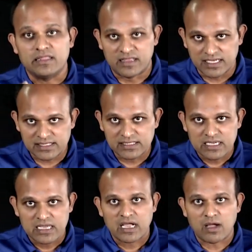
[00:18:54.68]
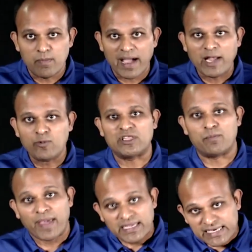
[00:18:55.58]
This, combined with the
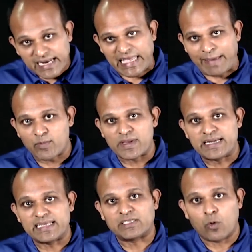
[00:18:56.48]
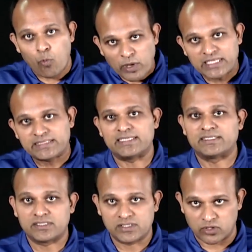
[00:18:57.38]
baselining capabilities within
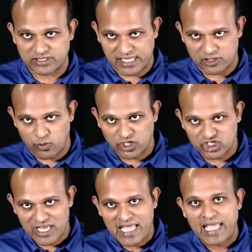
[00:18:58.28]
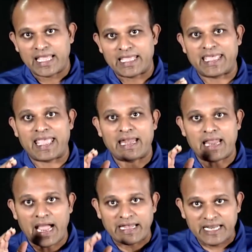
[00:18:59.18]
Cisco StealthWatch, can
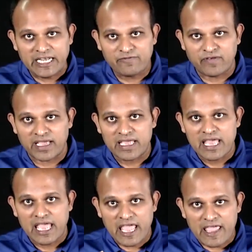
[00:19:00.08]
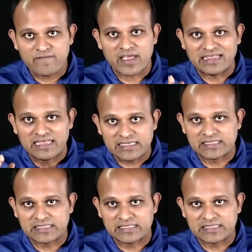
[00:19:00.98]
identify if these